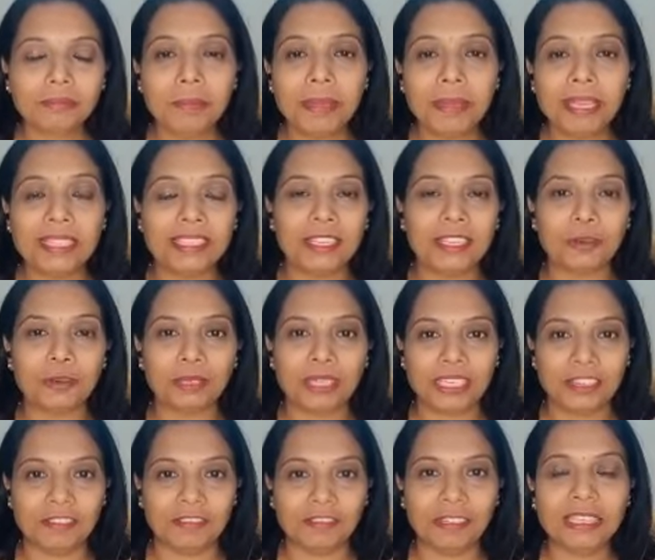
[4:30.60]
PCOD
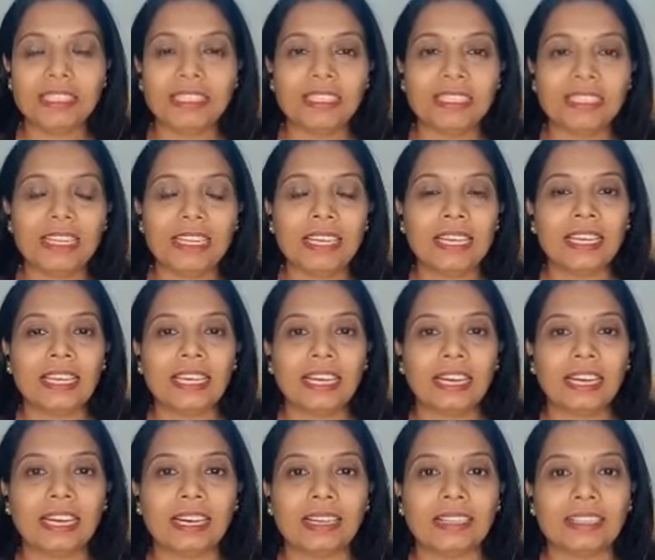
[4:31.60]
difference,
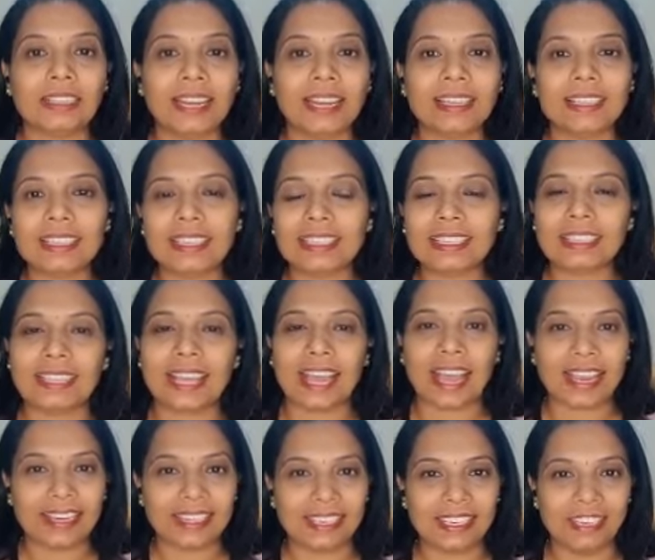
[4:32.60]
there is a
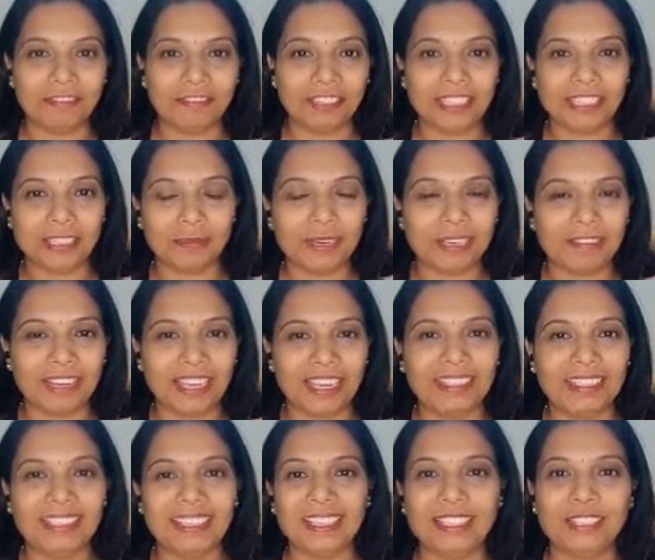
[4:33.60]
slight difference
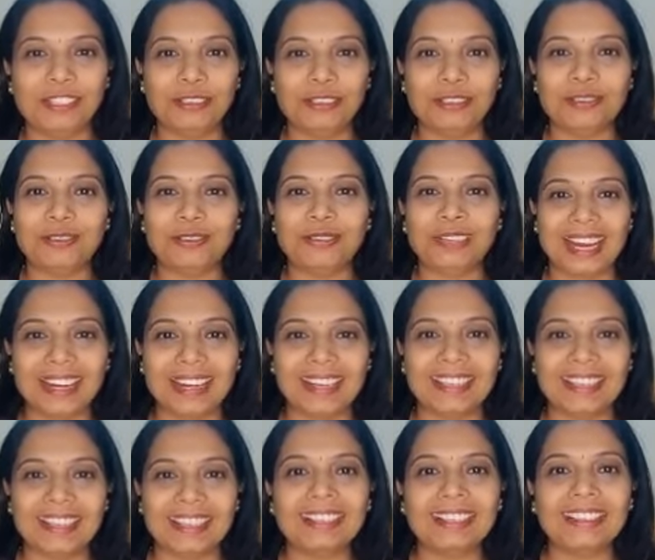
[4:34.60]
between these two
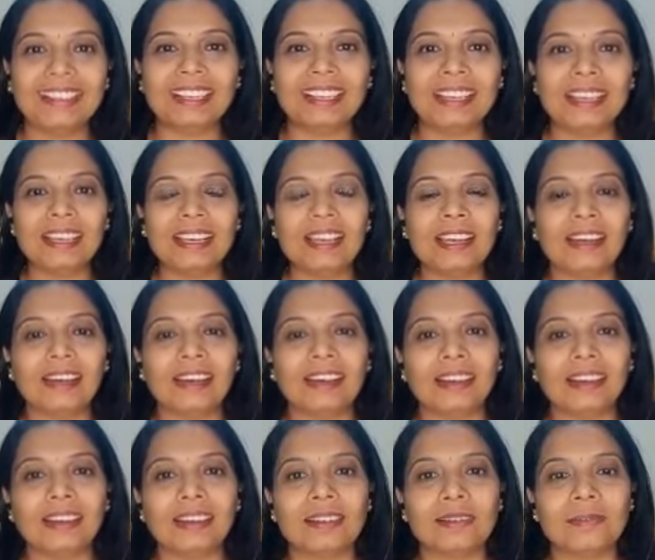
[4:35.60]
conditions.
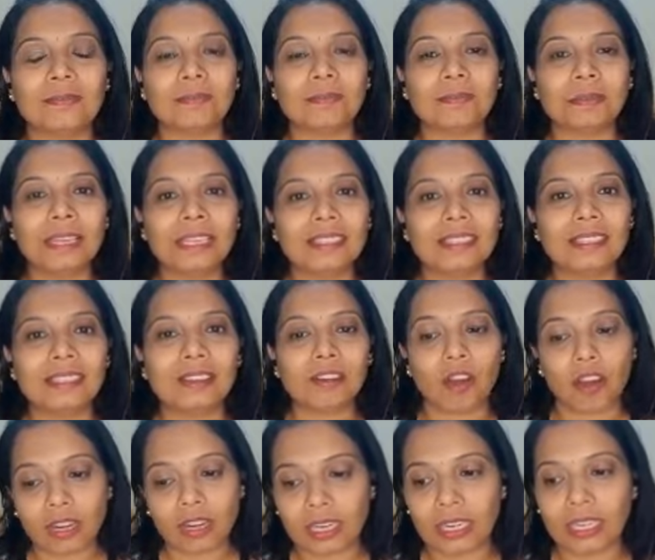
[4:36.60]
PC,
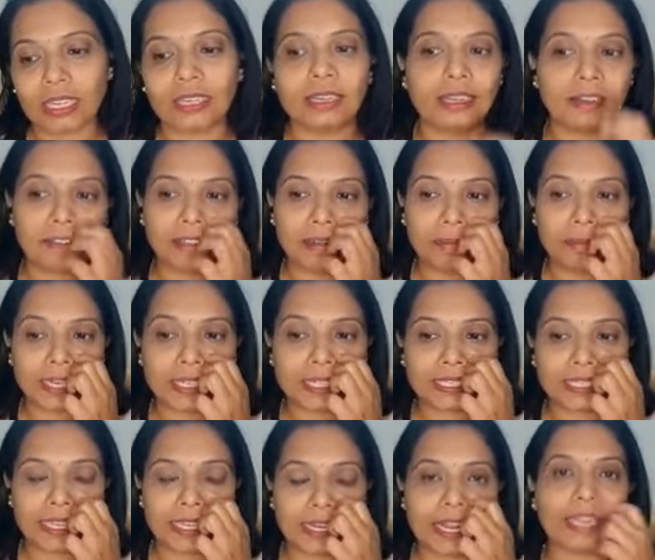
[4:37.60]
or we might
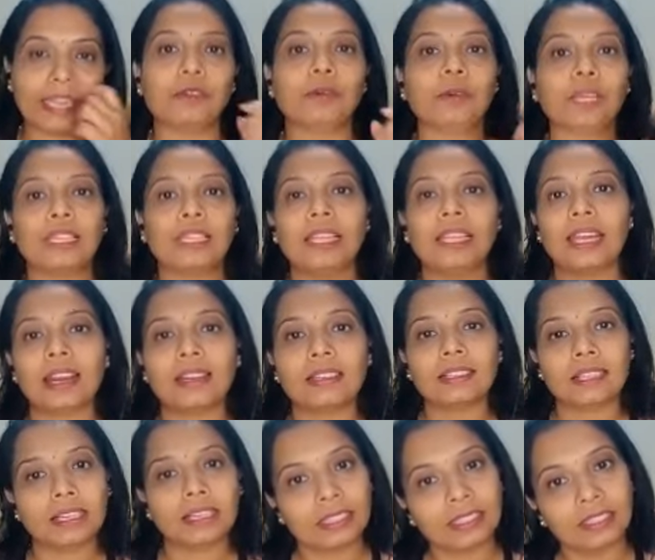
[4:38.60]
say, like, okay, there are
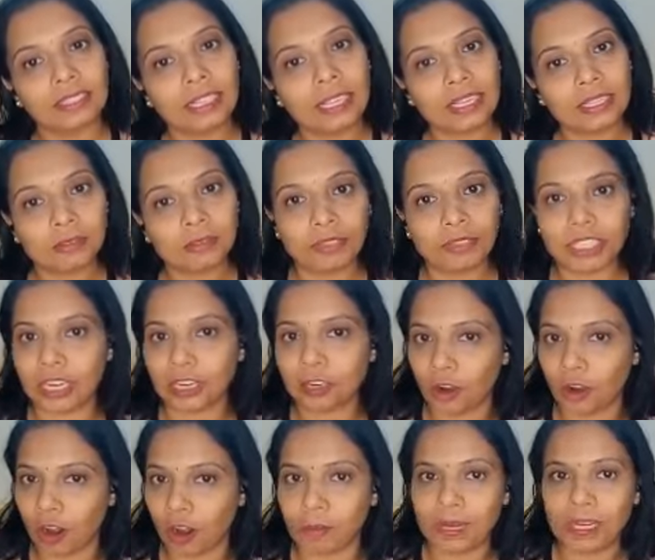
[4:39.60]
certain things which are
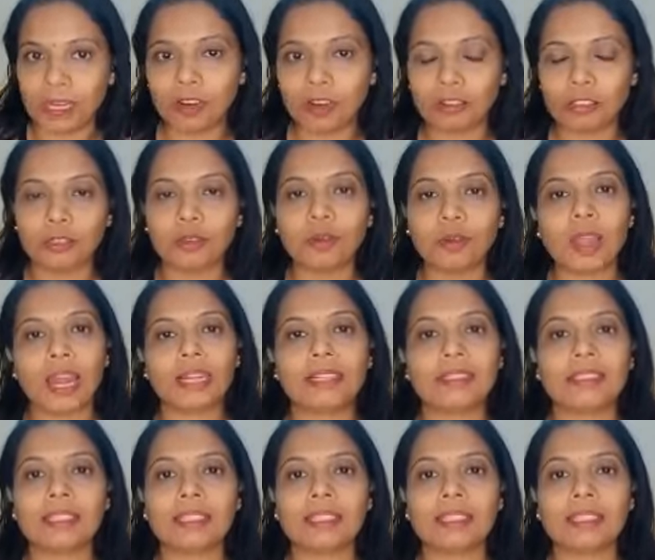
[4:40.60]
common also, and